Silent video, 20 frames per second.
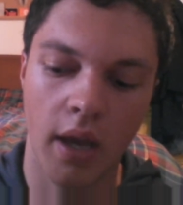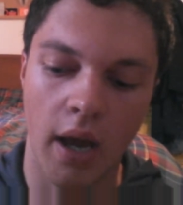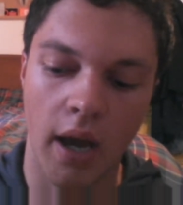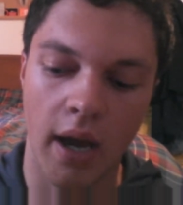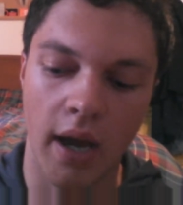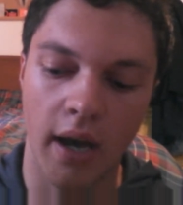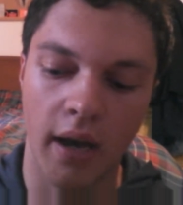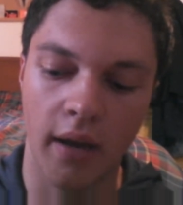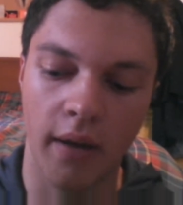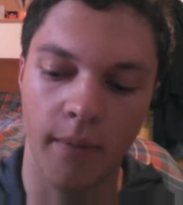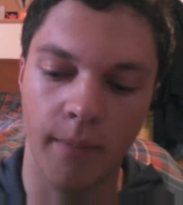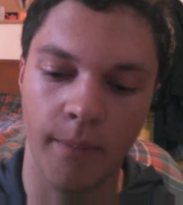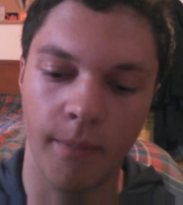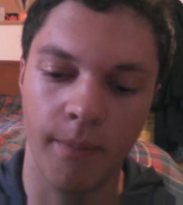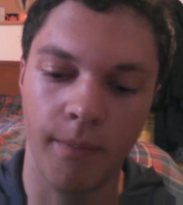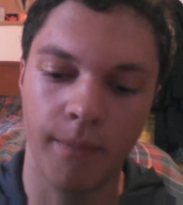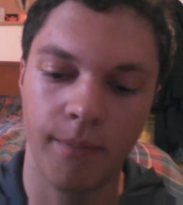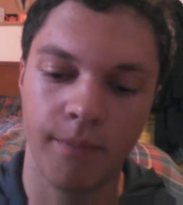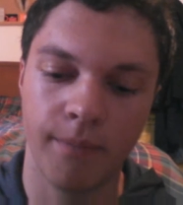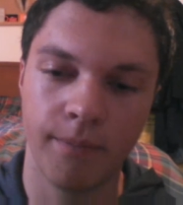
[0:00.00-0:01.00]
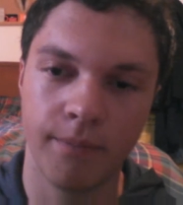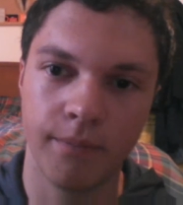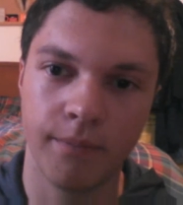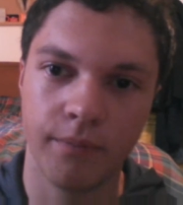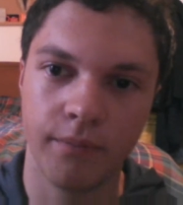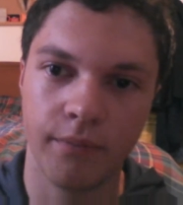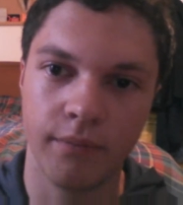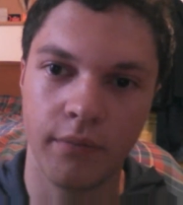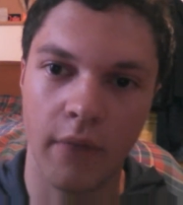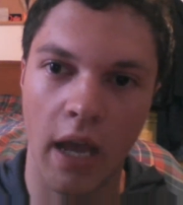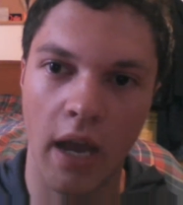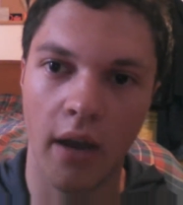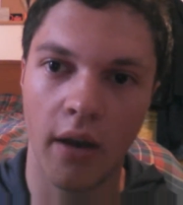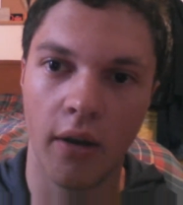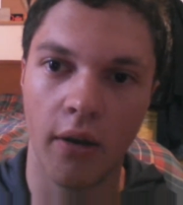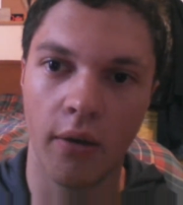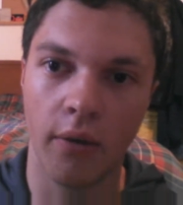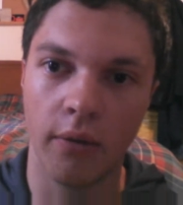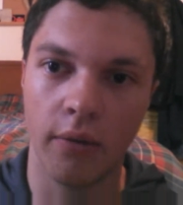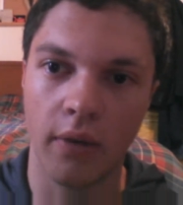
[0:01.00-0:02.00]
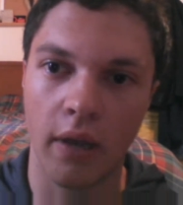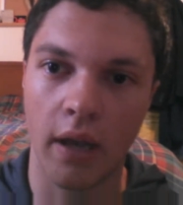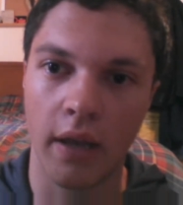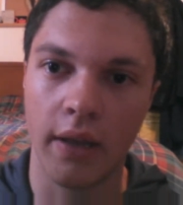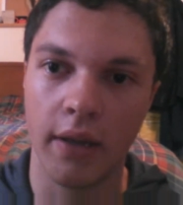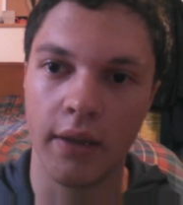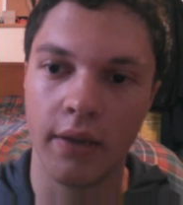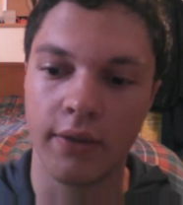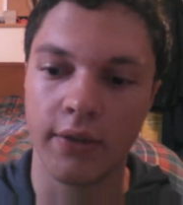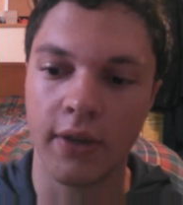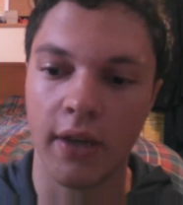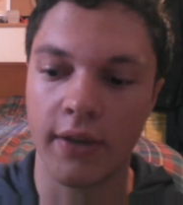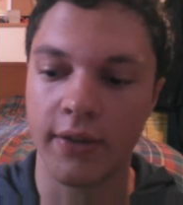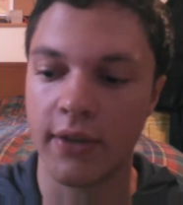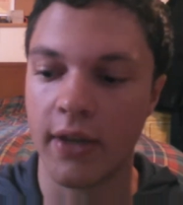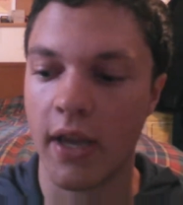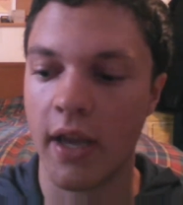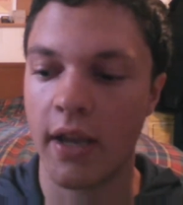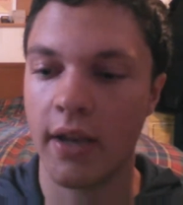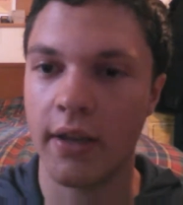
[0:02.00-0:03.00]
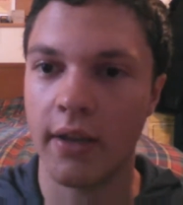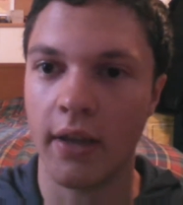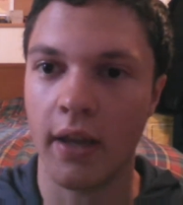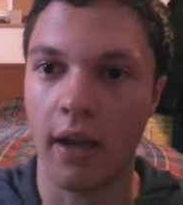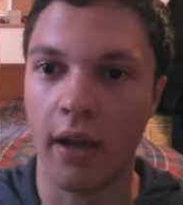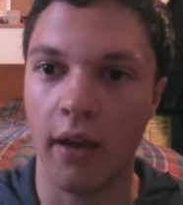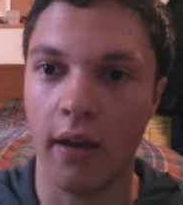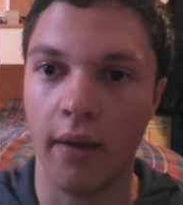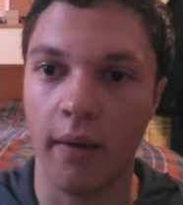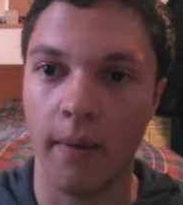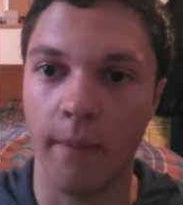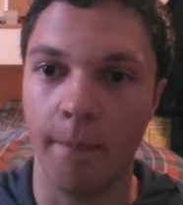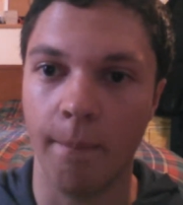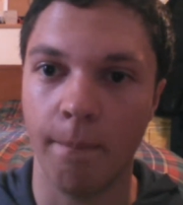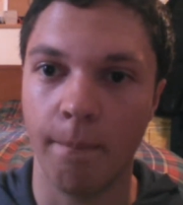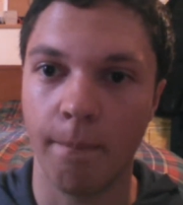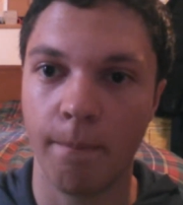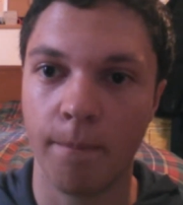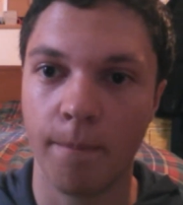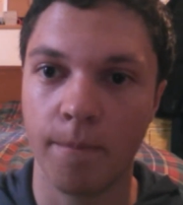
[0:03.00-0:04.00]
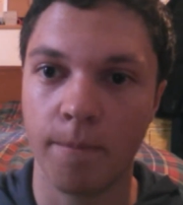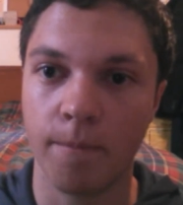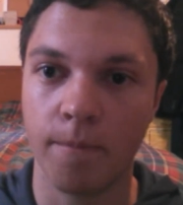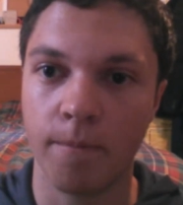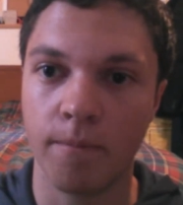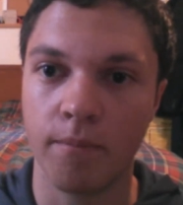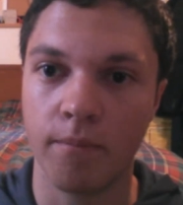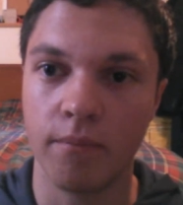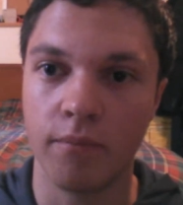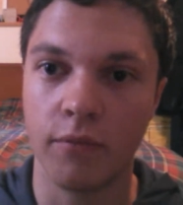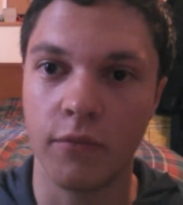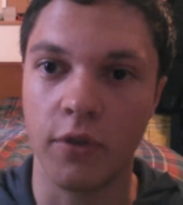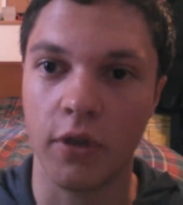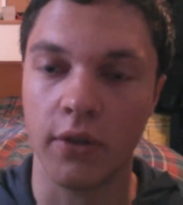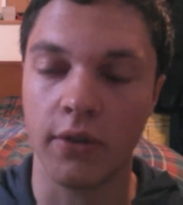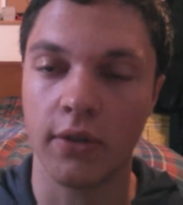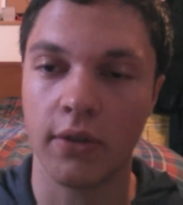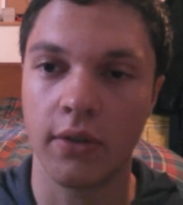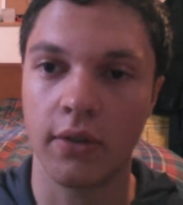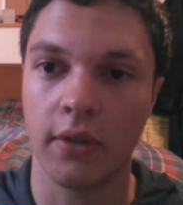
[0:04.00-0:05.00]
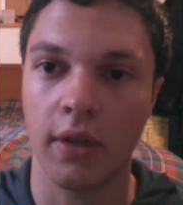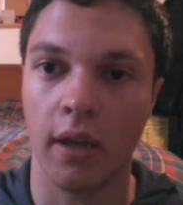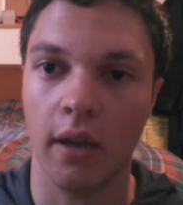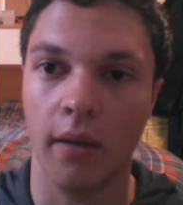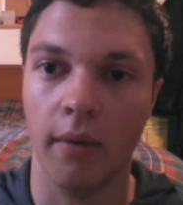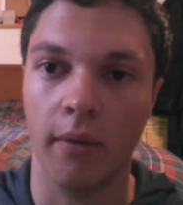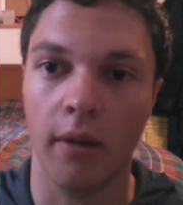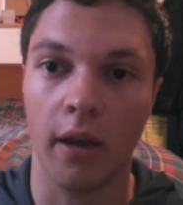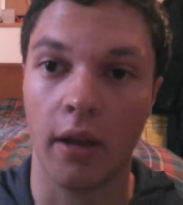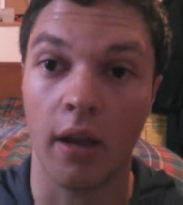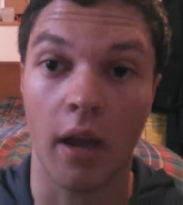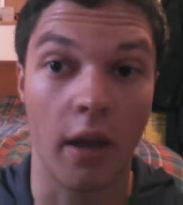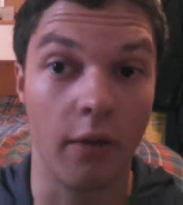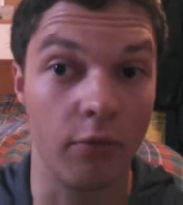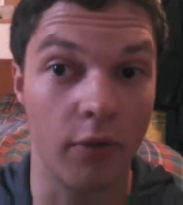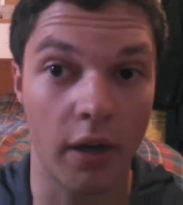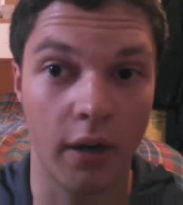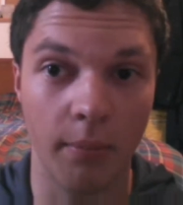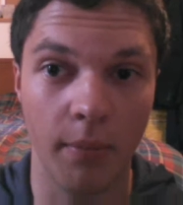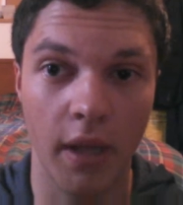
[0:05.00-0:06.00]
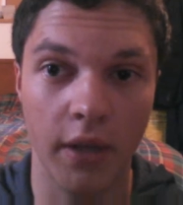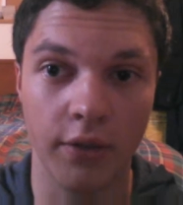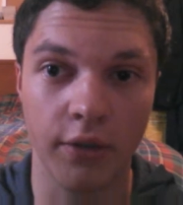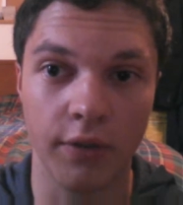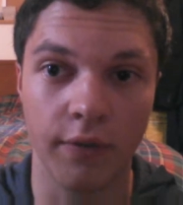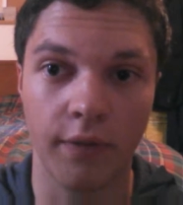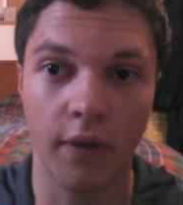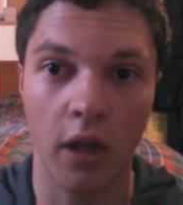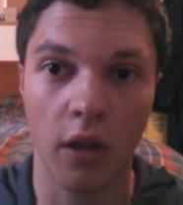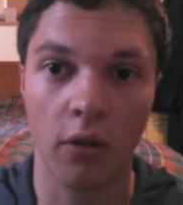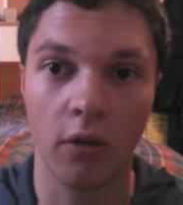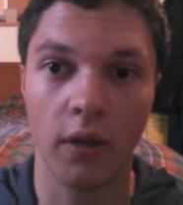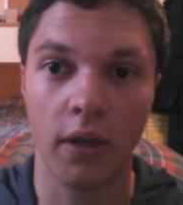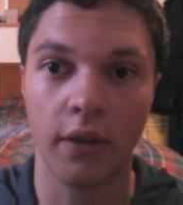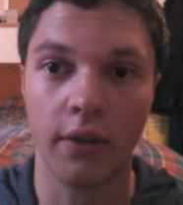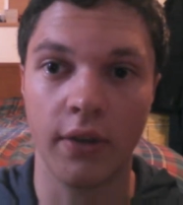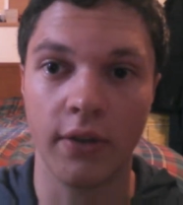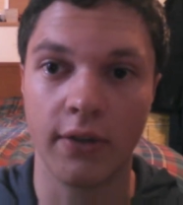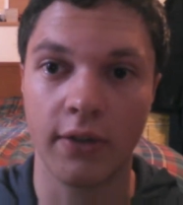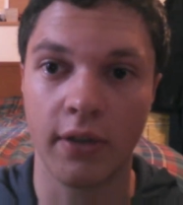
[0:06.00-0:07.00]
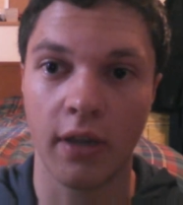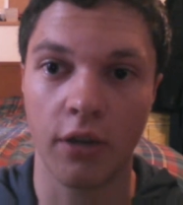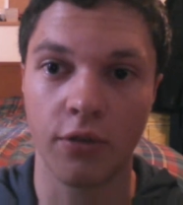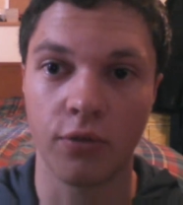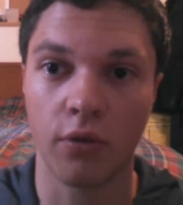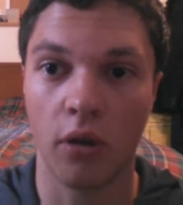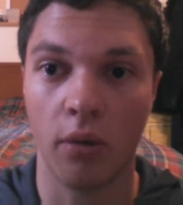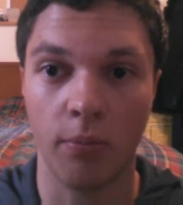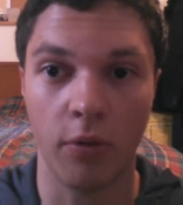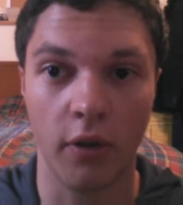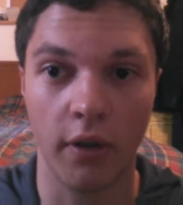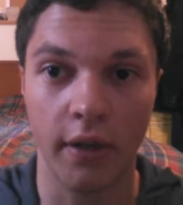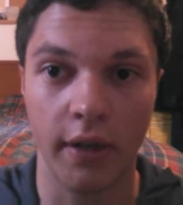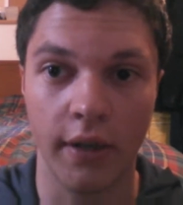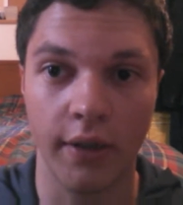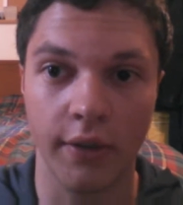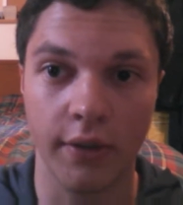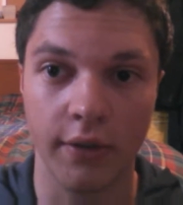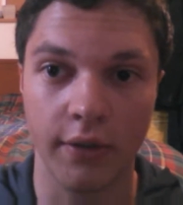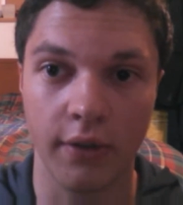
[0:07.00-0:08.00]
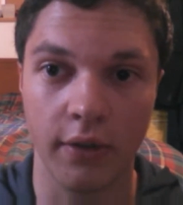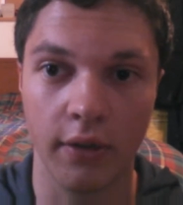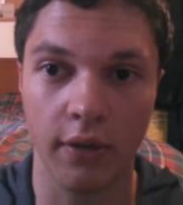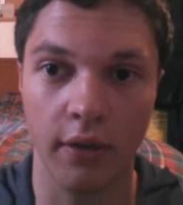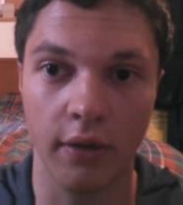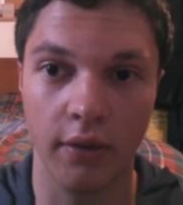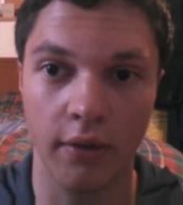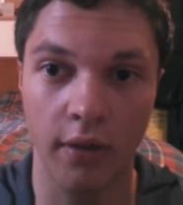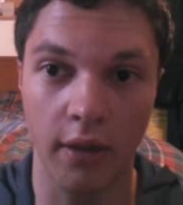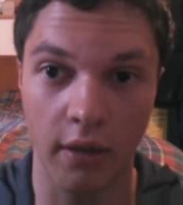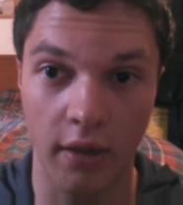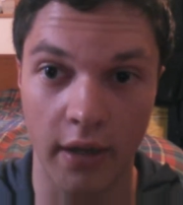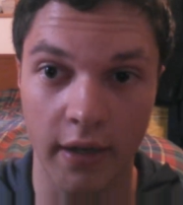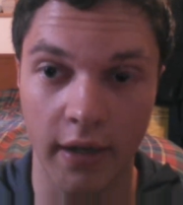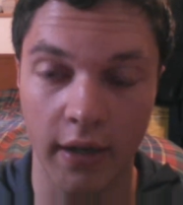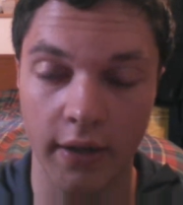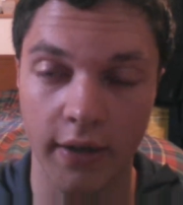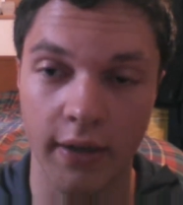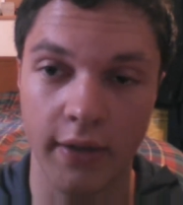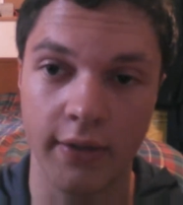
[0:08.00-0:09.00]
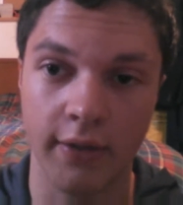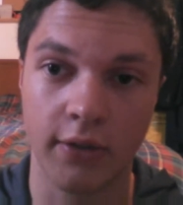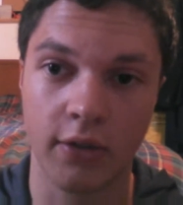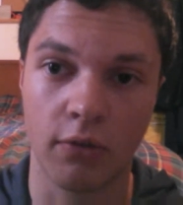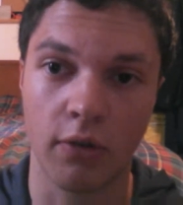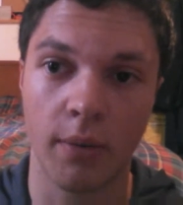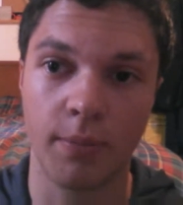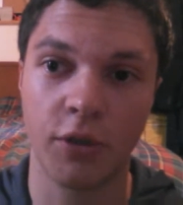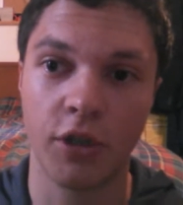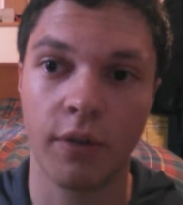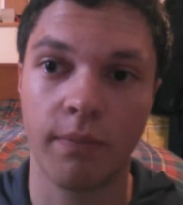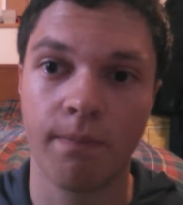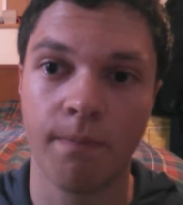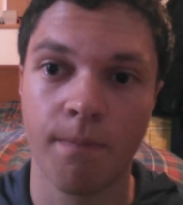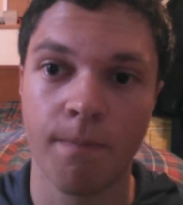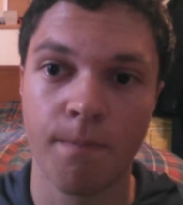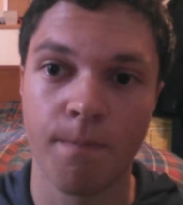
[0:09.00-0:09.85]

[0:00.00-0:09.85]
Um, now, as I said, um, just um, I, I'd recommend just following this schedule. I'll put it in this, the link in the description.